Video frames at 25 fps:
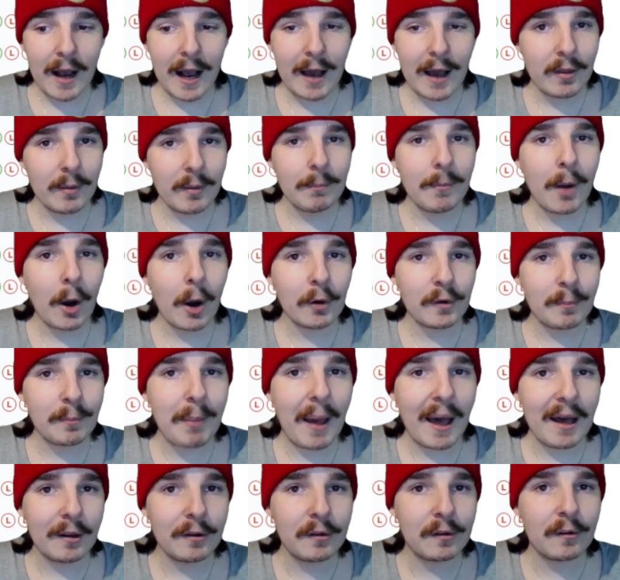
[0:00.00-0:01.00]
are the most
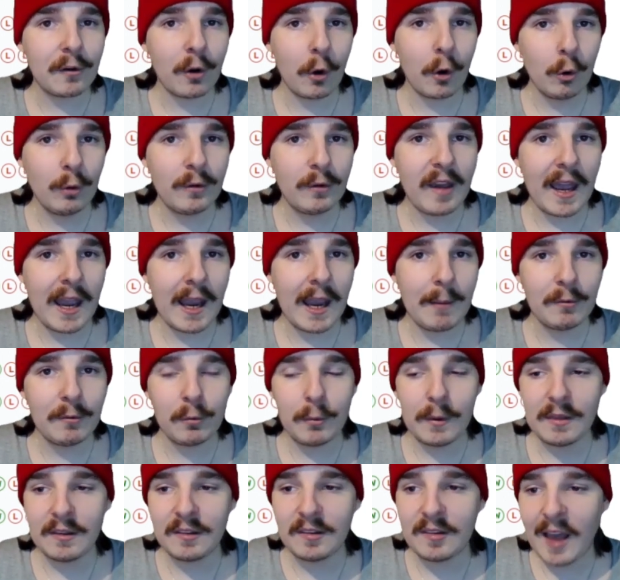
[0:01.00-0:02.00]
balanced two teams
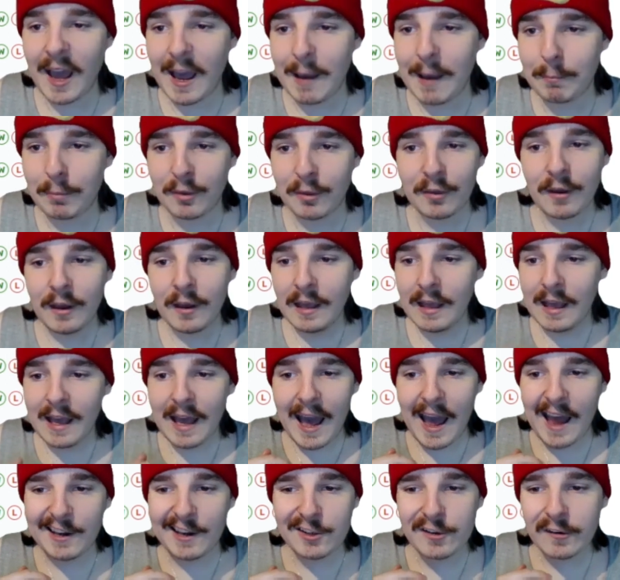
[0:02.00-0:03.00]
with depth
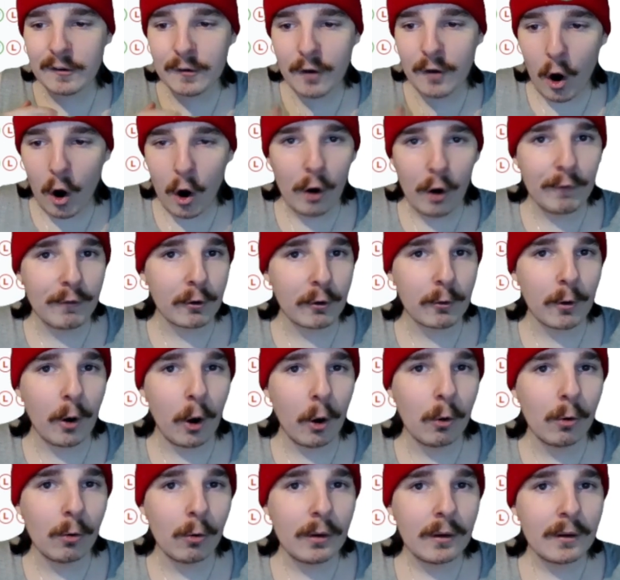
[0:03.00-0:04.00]
and just
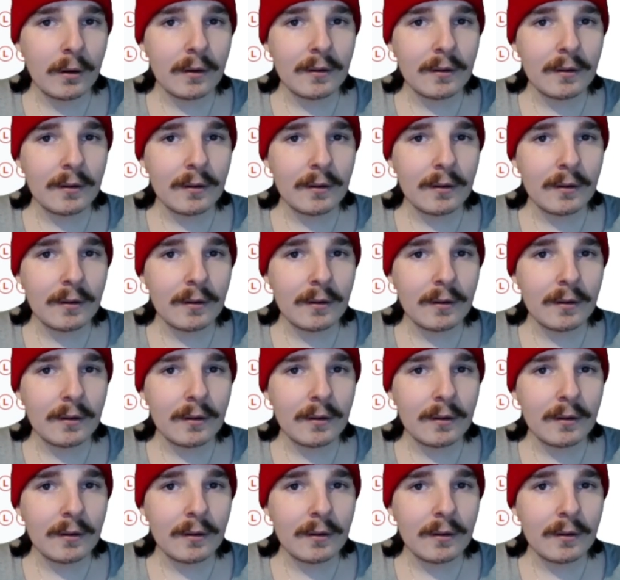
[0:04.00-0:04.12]
overall,